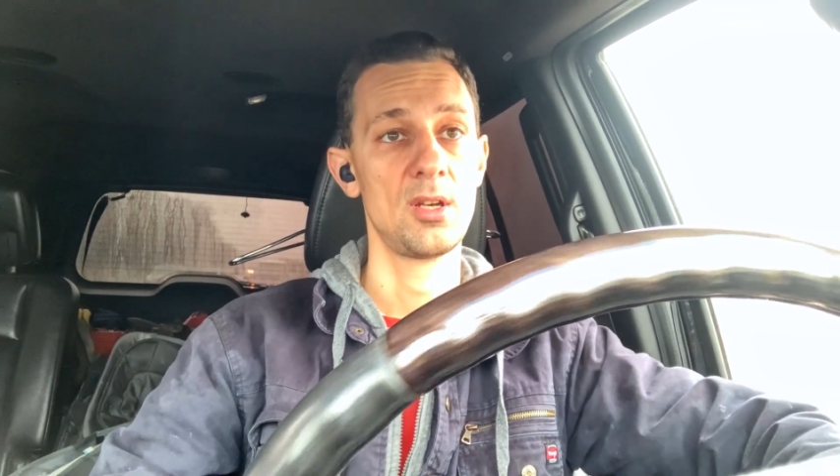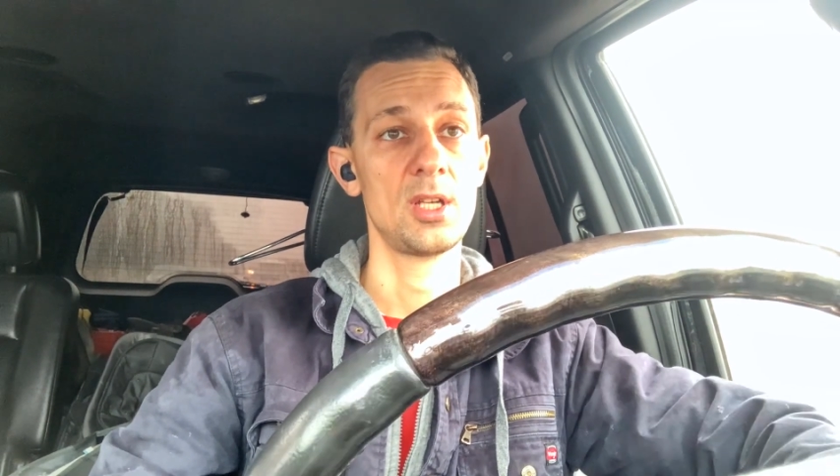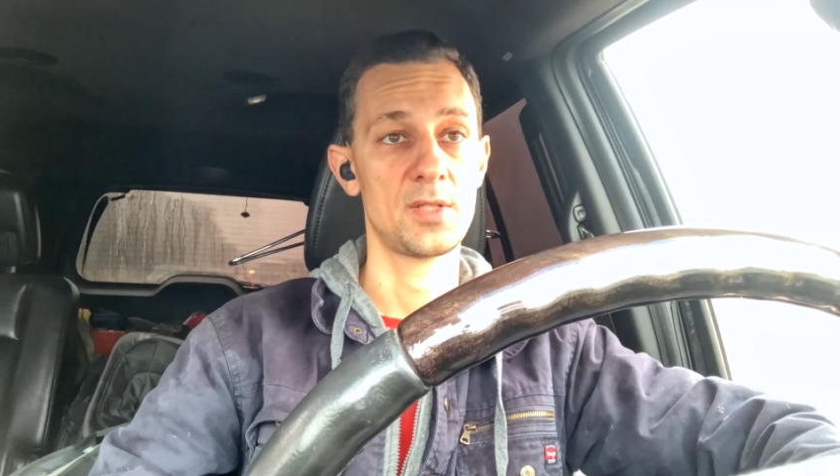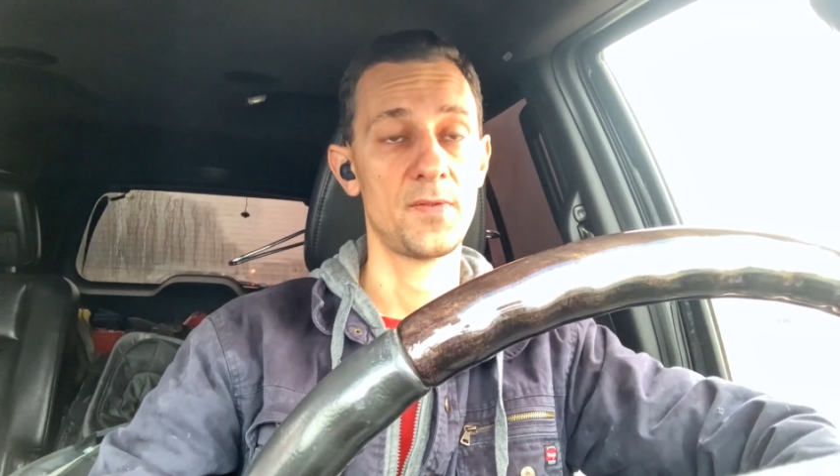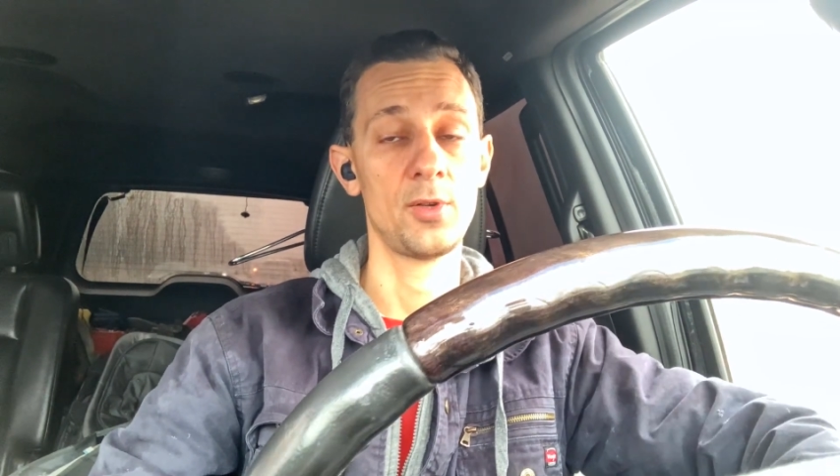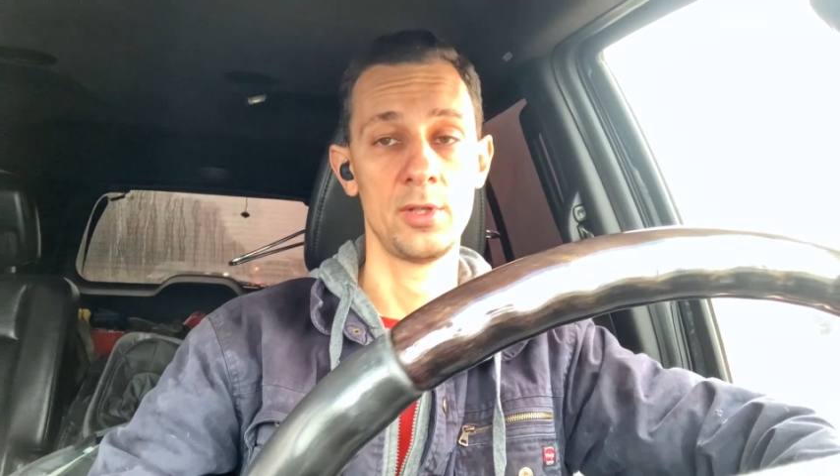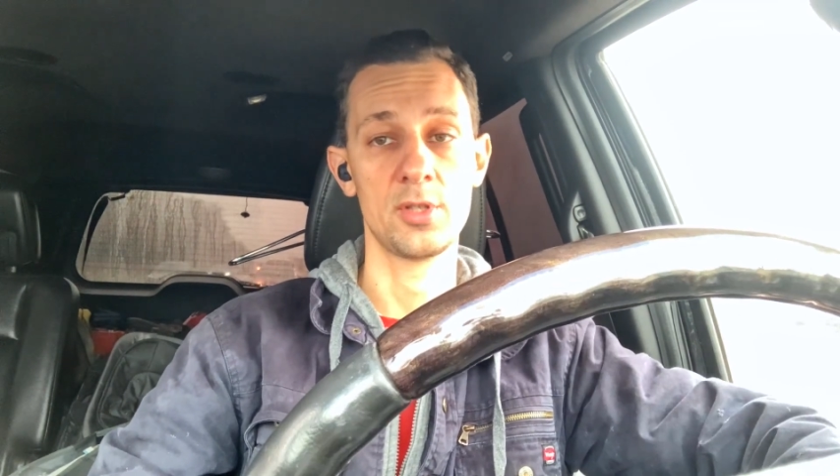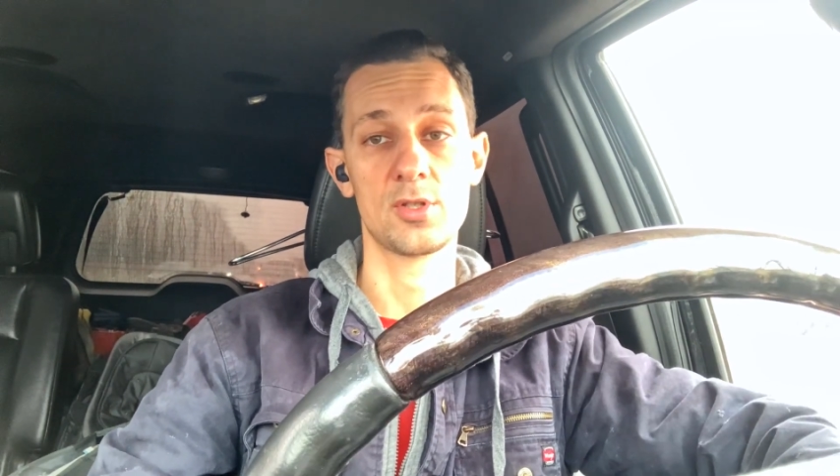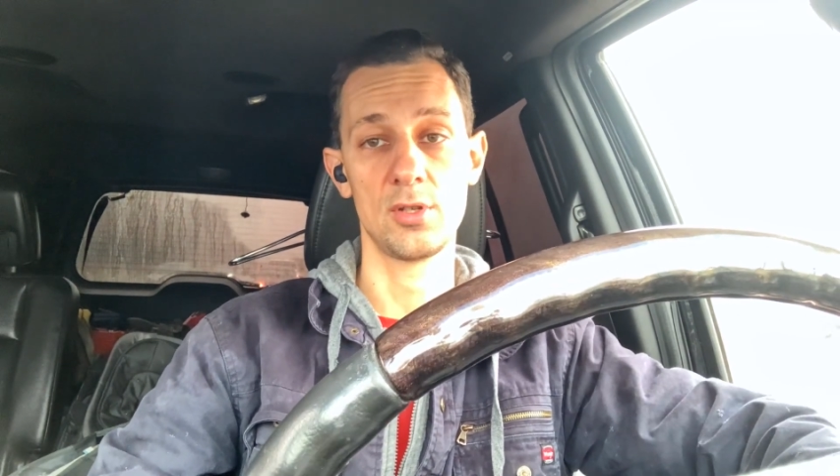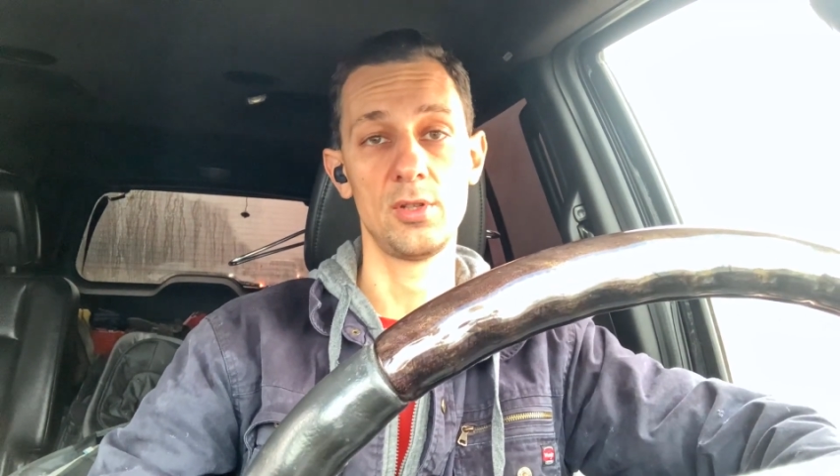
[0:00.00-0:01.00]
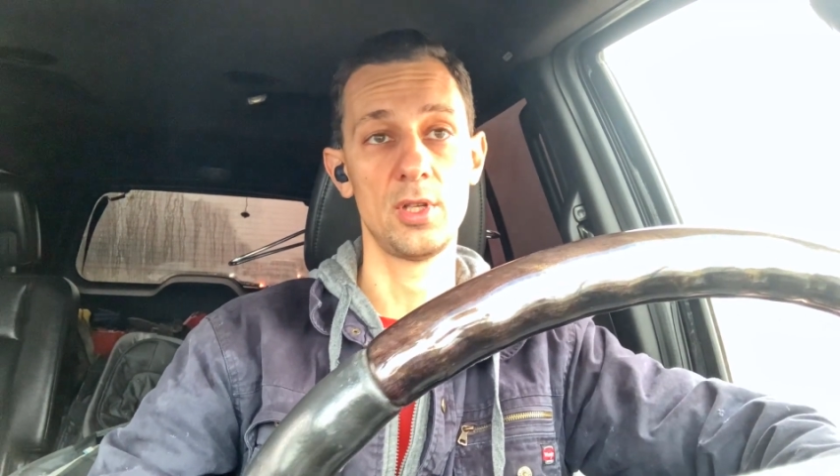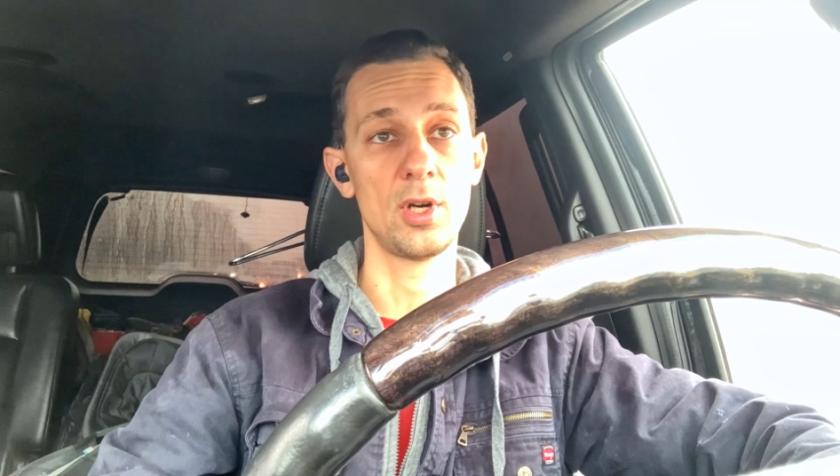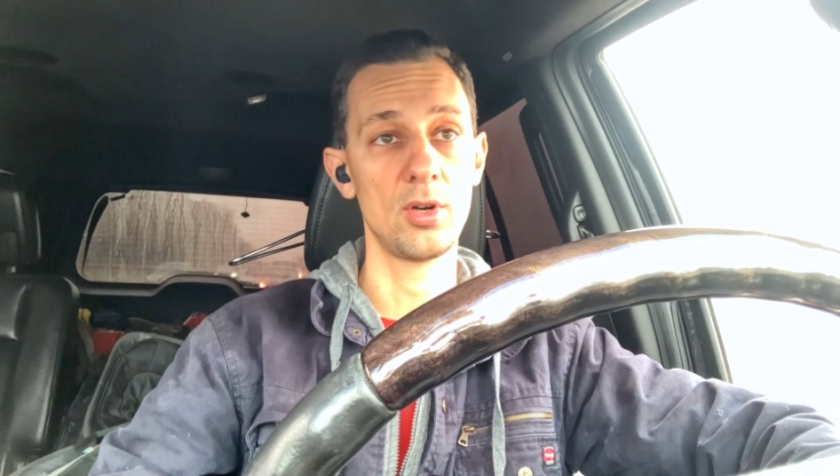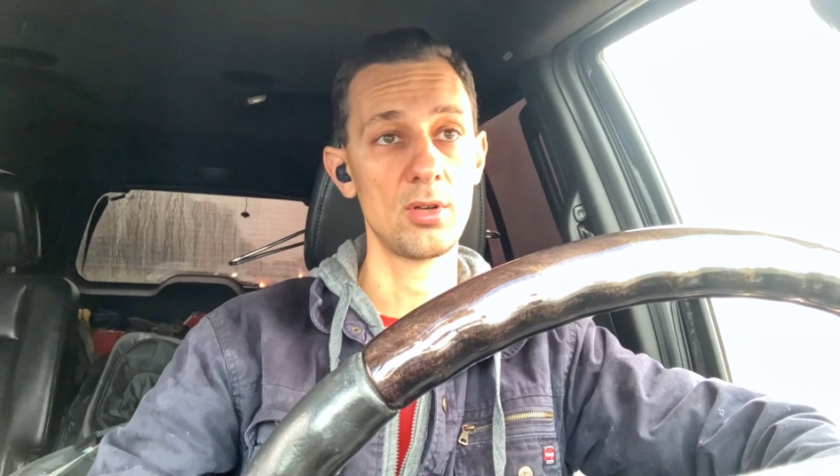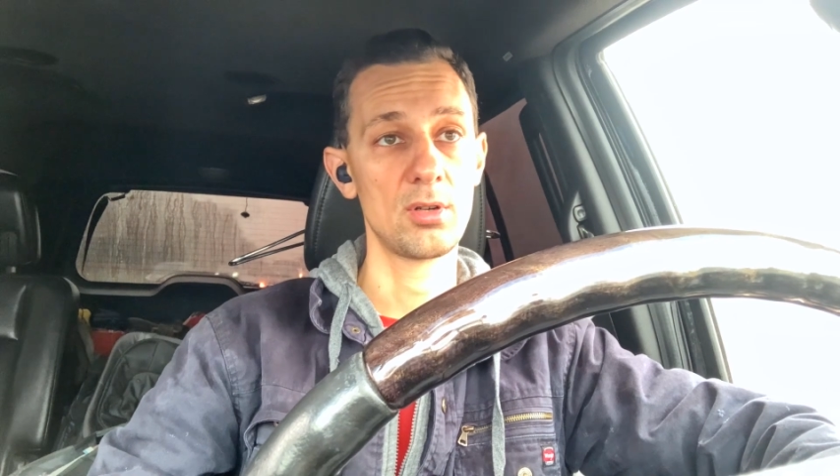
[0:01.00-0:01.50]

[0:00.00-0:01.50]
is falling so low